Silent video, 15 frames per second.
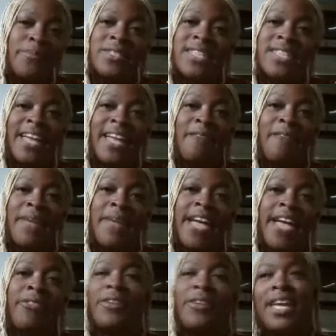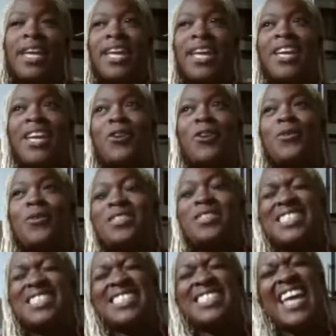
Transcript: Sam Engelking, who is a